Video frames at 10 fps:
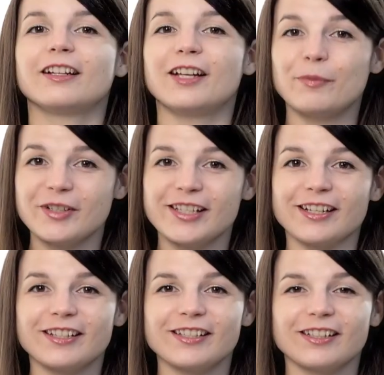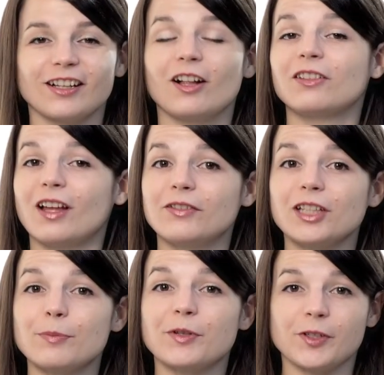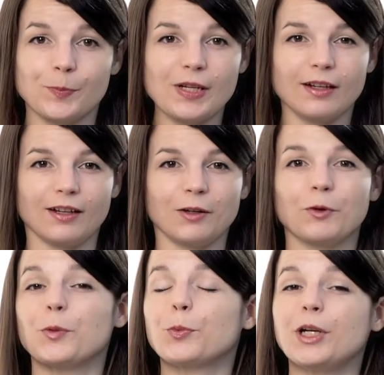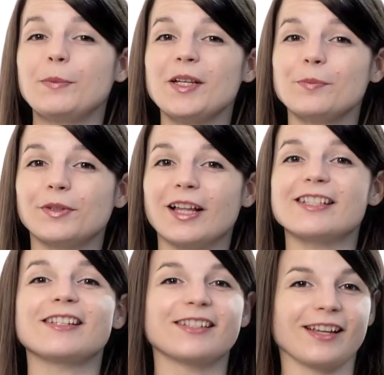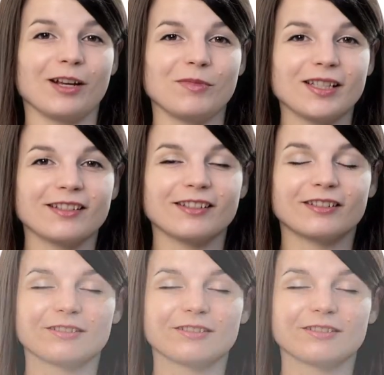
Number six, level up your speaking with Premium Plus assignments.